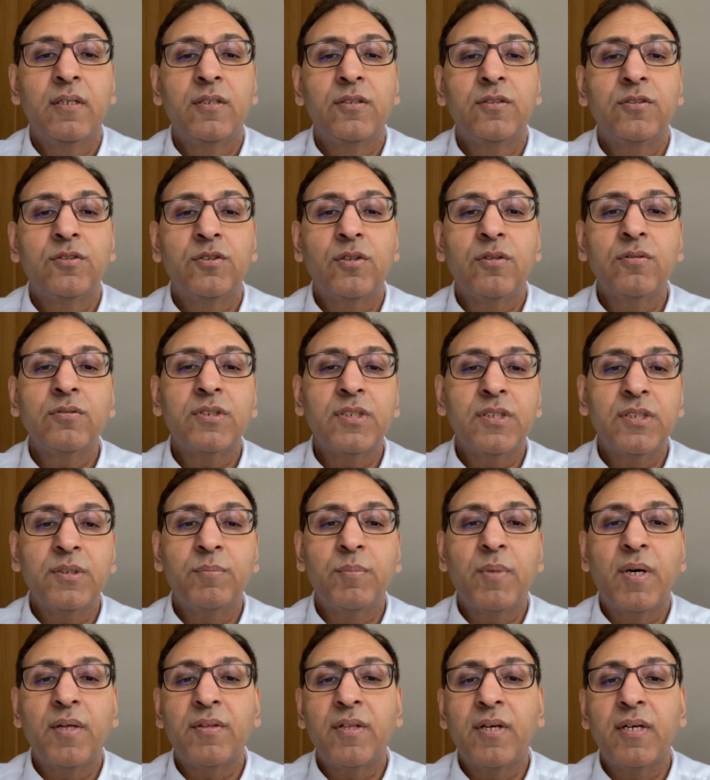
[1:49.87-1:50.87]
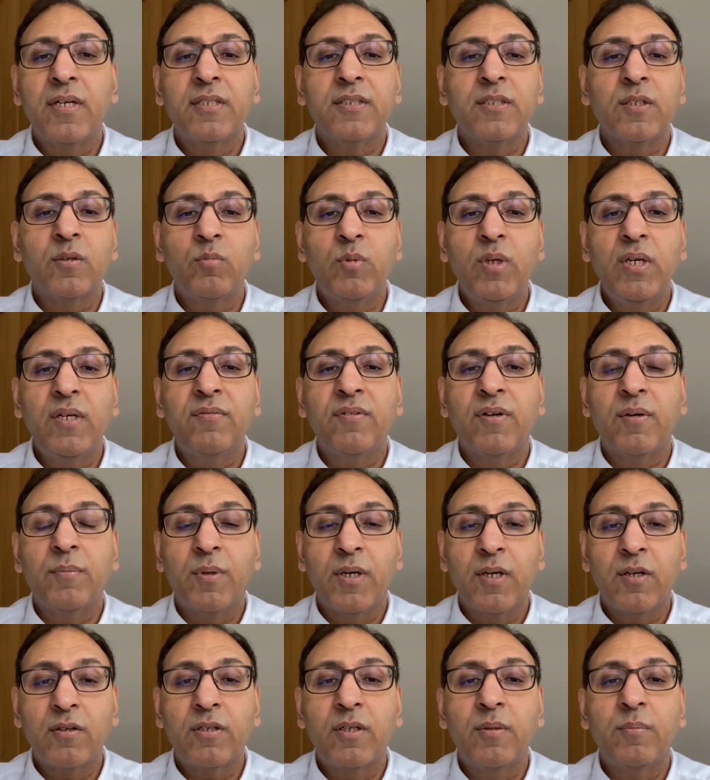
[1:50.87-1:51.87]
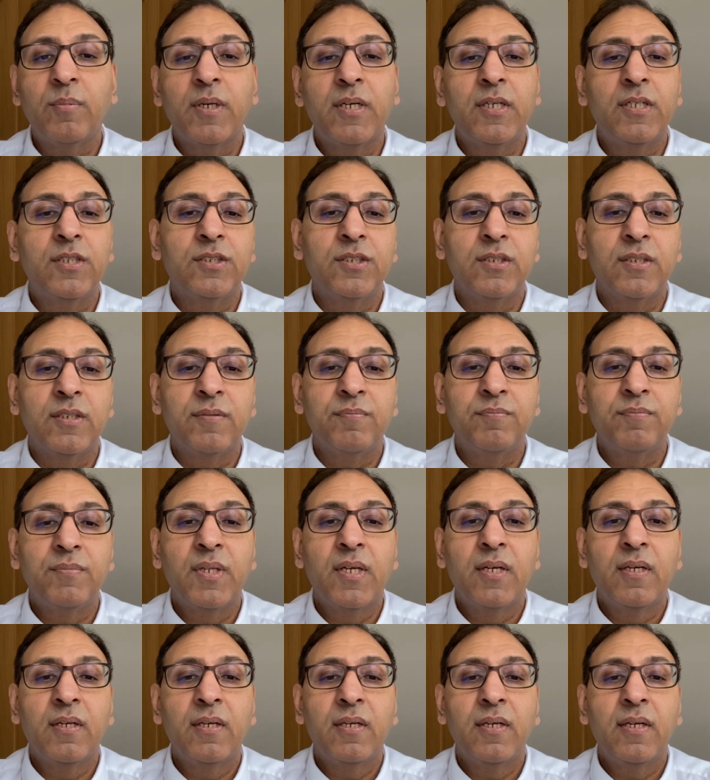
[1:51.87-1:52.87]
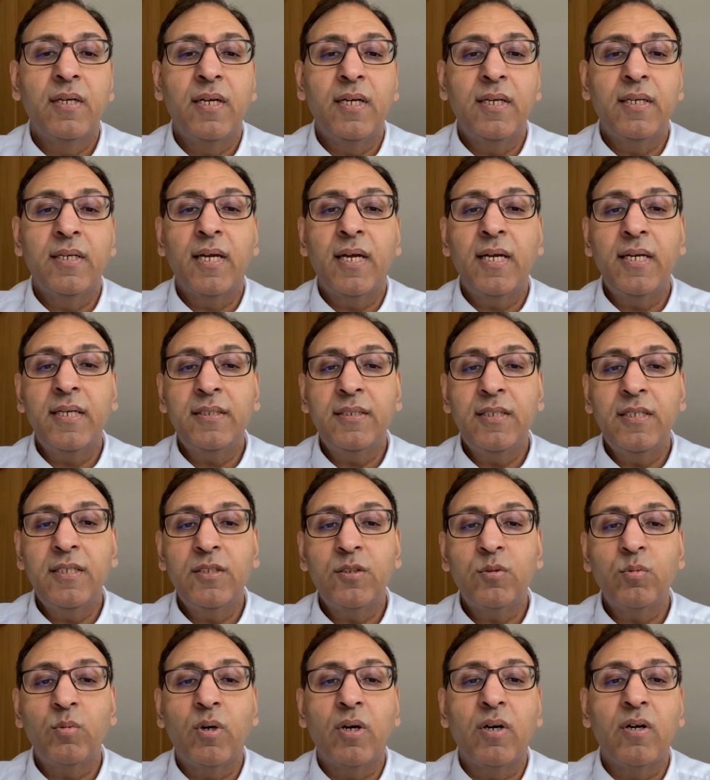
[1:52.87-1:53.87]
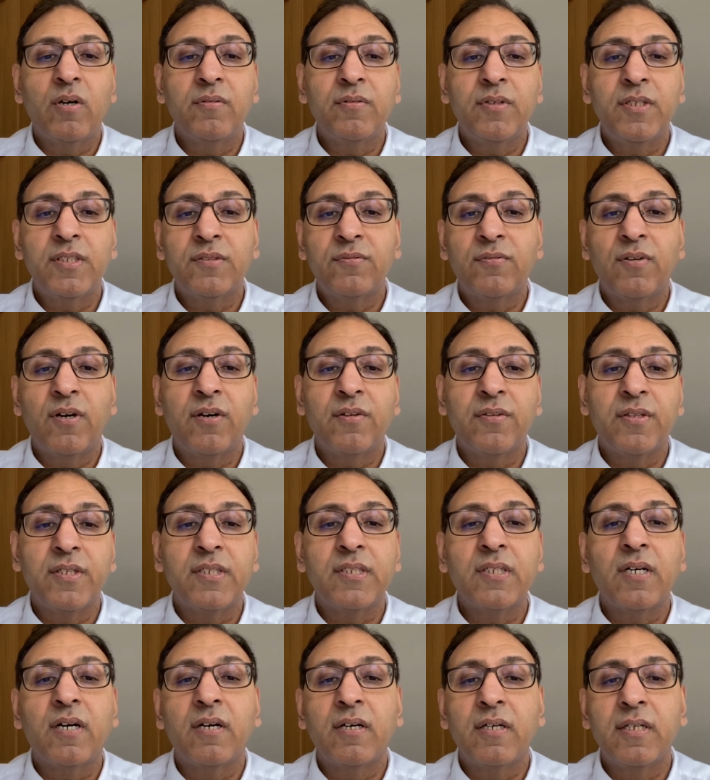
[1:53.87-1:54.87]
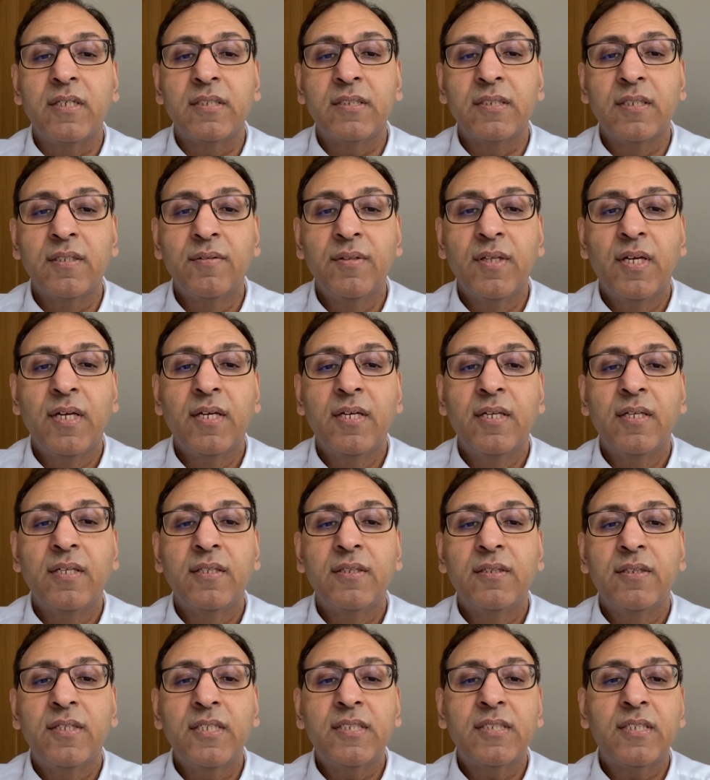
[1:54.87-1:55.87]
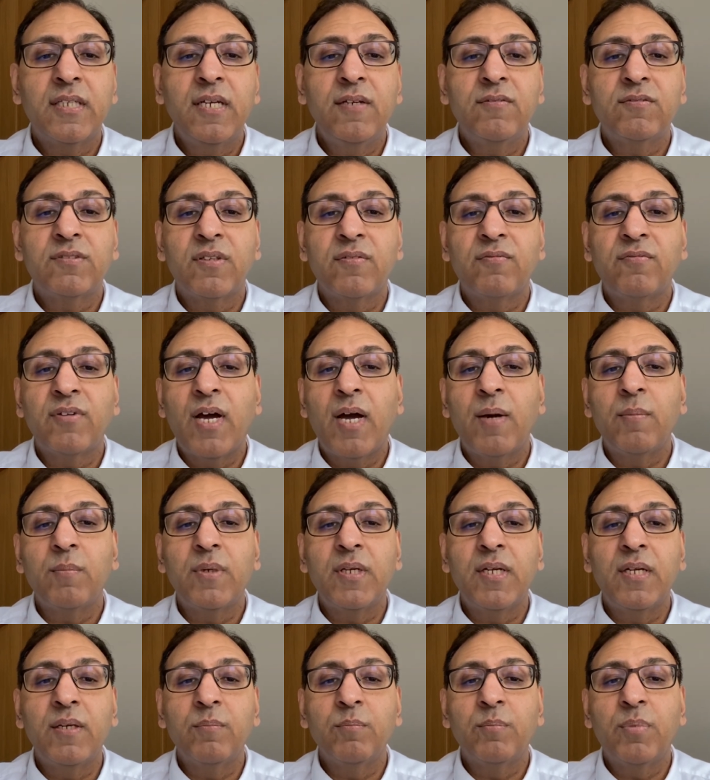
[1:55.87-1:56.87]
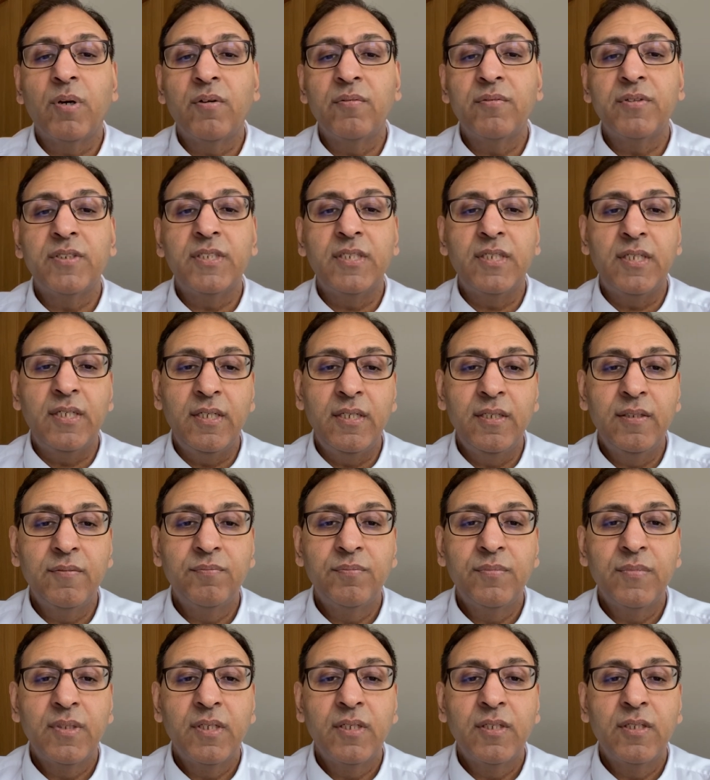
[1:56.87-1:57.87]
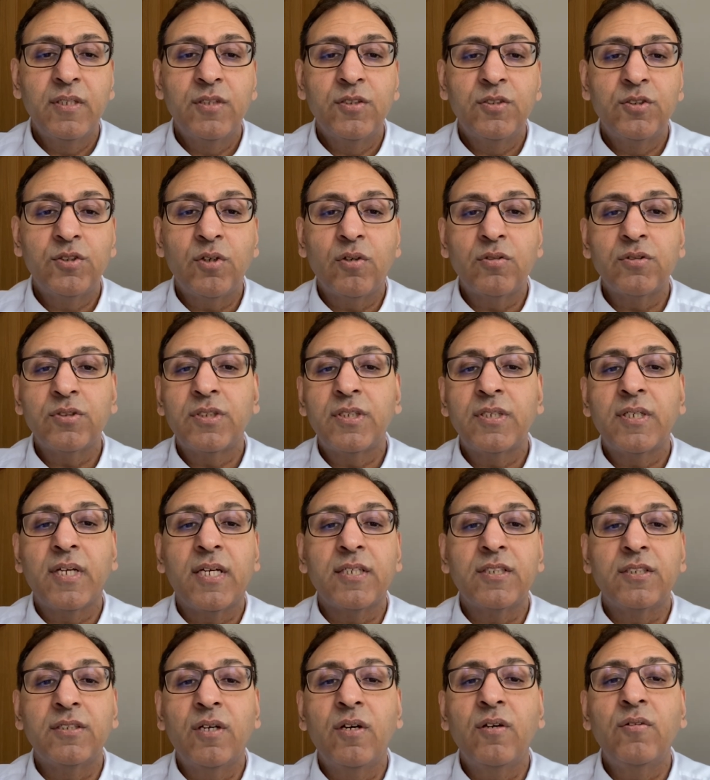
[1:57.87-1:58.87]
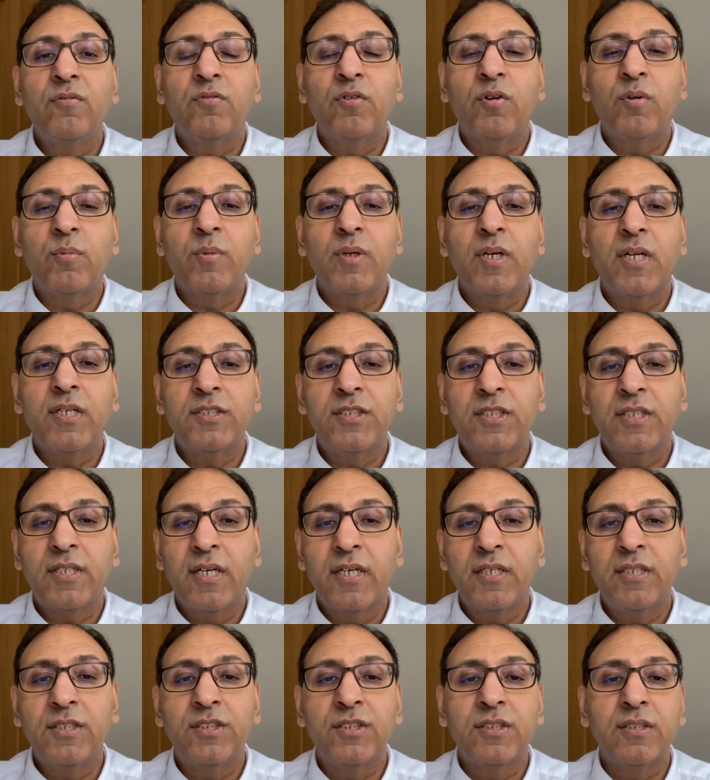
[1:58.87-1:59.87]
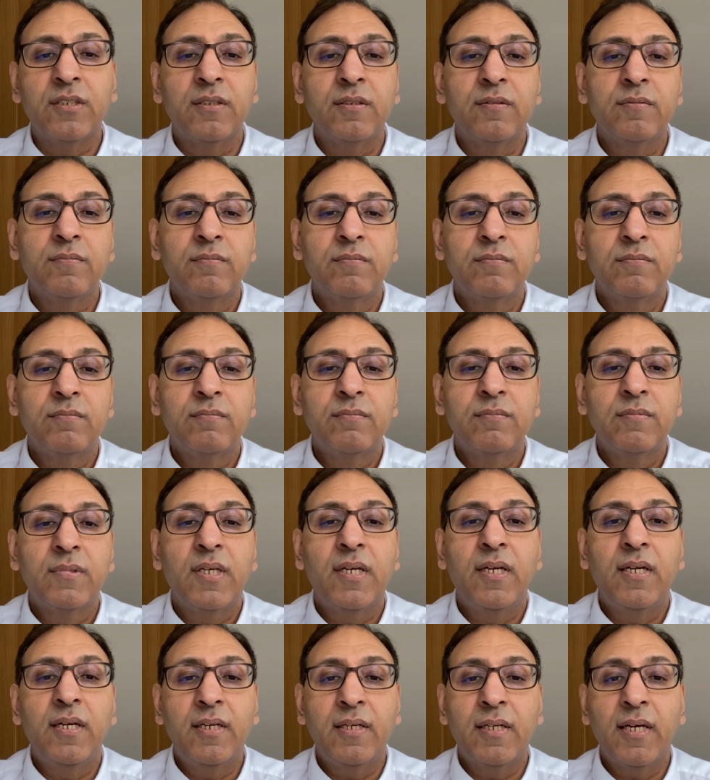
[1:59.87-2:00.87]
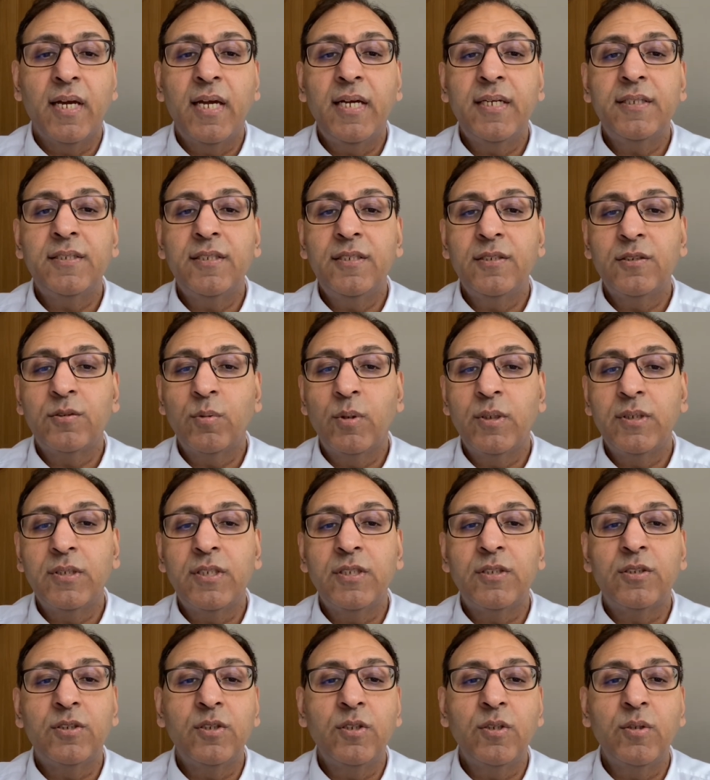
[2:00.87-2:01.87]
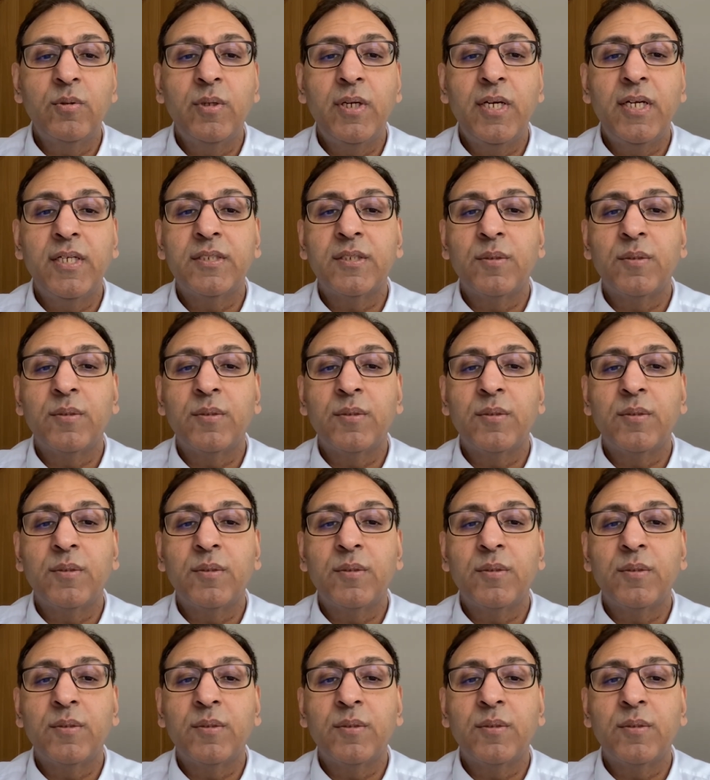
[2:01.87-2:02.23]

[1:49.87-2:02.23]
Johnson's mother is a weaver by occupation. In 1812, his father dies. This leaves the family in poverty. Johnson has no formal education. In 1822, he is